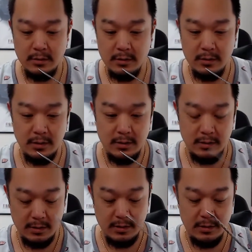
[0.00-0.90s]
kind
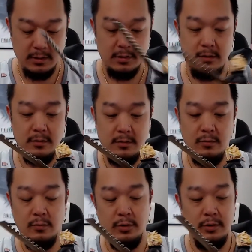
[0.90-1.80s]
of let it
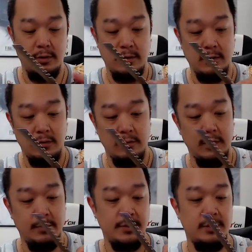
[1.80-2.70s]
work the
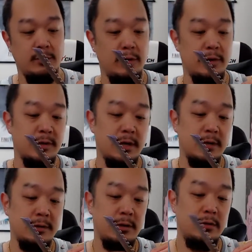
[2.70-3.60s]
grips, work his
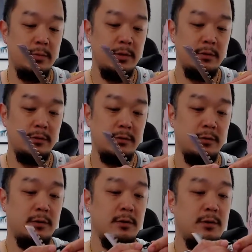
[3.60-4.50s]
hands a little bit so
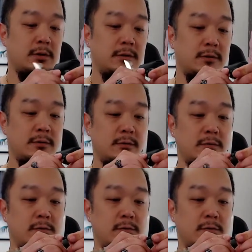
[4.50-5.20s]
they're not so